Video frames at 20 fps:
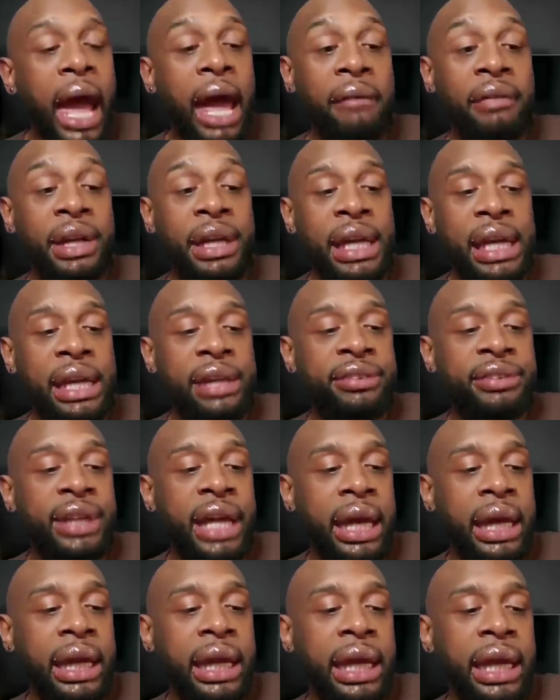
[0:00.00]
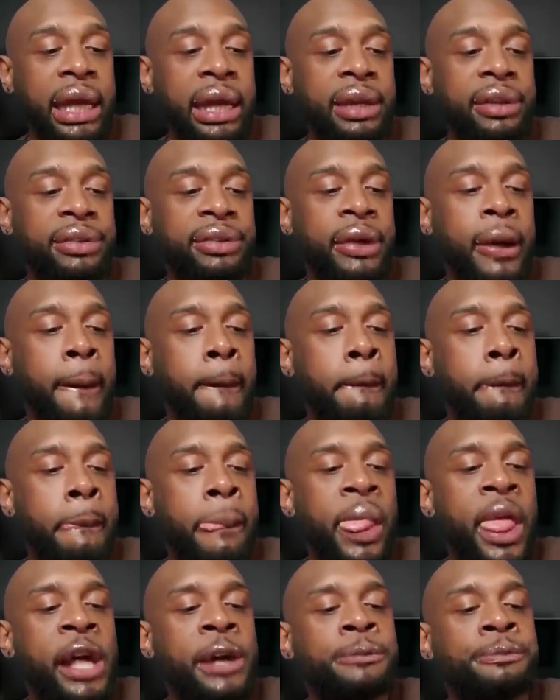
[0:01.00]
I have a niece that is
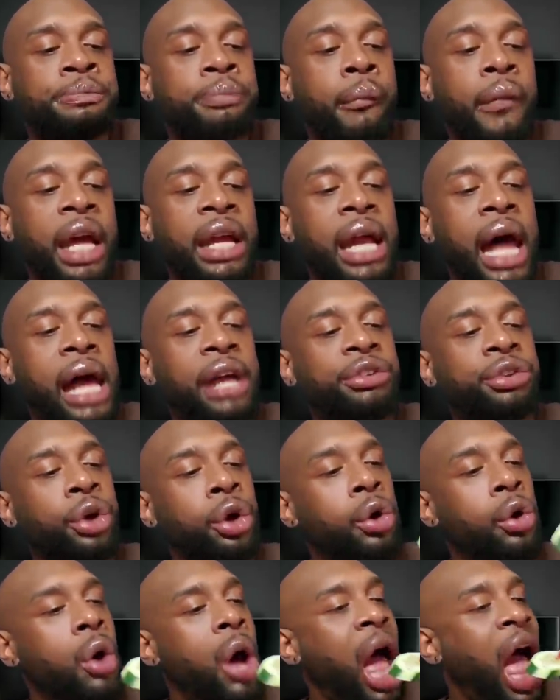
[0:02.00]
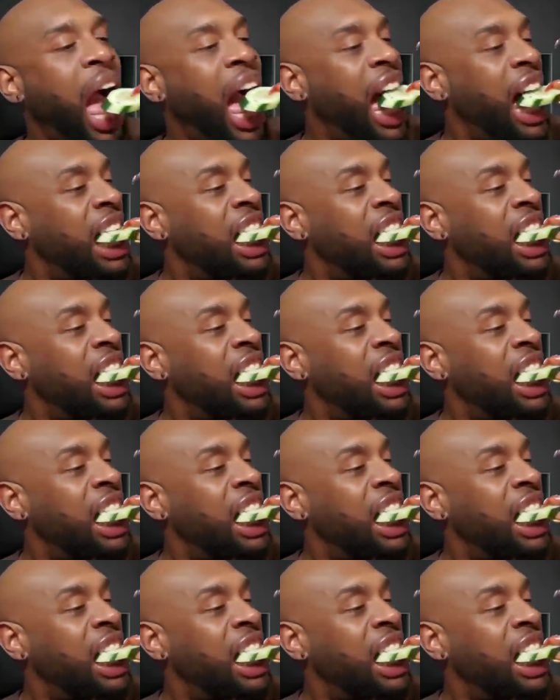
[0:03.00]
in high school,